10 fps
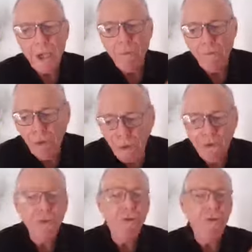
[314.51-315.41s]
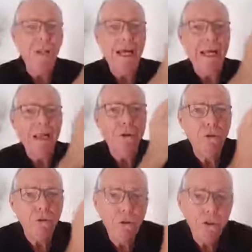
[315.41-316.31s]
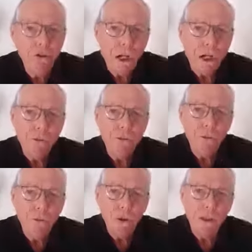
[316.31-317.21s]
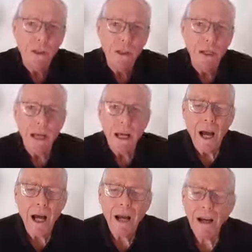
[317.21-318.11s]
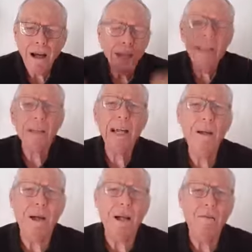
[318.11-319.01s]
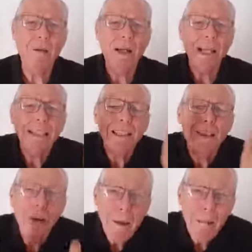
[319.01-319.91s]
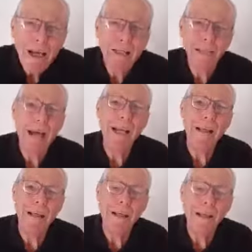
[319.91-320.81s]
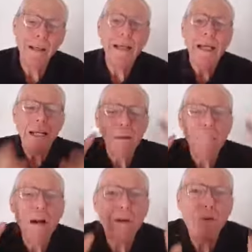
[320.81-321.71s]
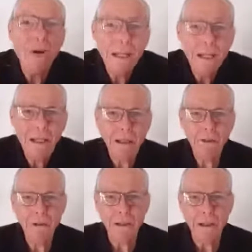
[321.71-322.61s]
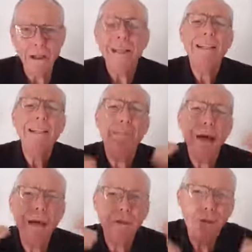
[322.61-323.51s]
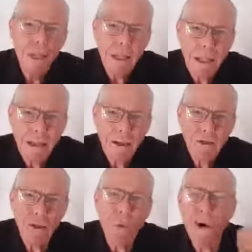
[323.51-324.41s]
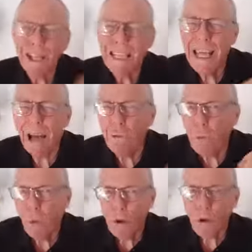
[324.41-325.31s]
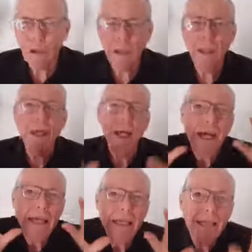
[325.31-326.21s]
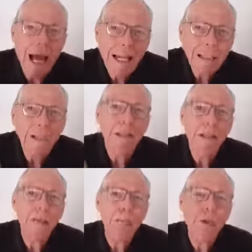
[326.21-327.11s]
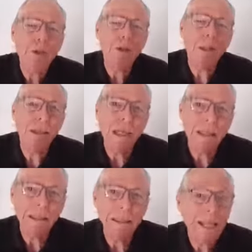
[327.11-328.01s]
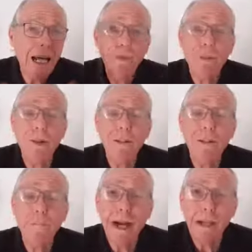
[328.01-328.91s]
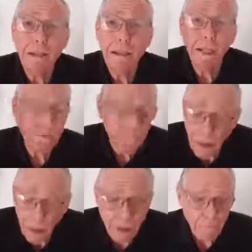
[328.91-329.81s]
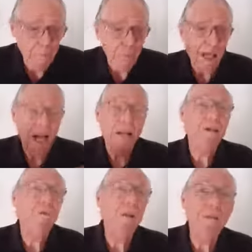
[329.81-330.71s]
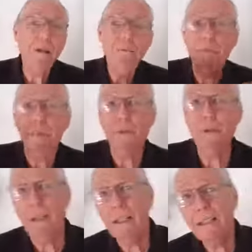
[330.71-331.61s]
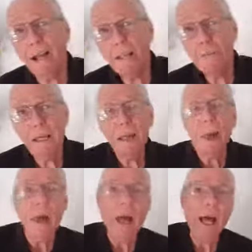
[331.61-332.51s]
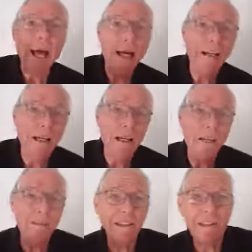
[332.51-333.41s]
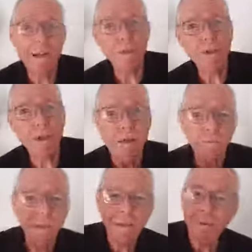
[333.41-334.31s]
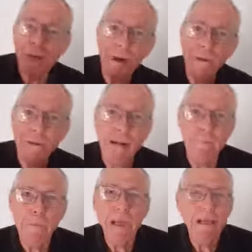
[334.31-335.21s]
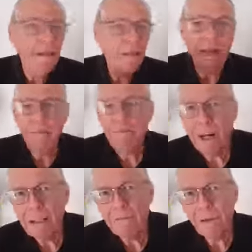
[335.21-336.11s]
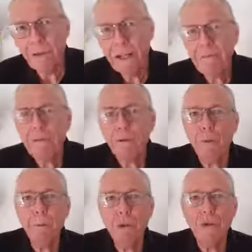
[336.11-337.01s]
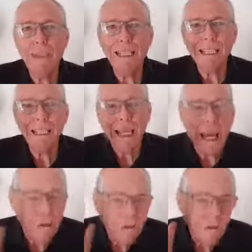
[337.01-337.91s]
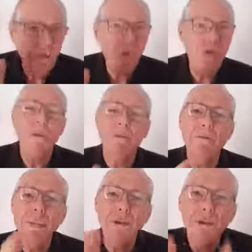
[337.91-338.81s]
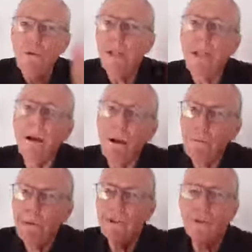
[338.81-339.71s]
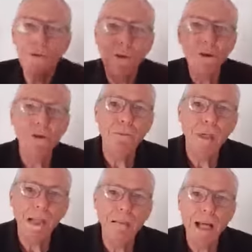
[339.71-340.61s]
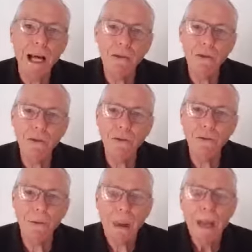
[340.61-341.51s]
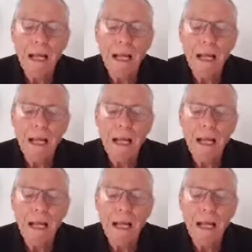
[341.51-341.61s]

If you can do that, you can change your world. I say to everyone, it's not about talent. It's about recognition. It's about your signature. What's that worth? And that's the important thing. That's what it's about. Now, people argue with me, people criticize me, and even some who come into my program, they find it very difficult because it's counterintuitive. It's doing the opposite to what you believe an artist should do.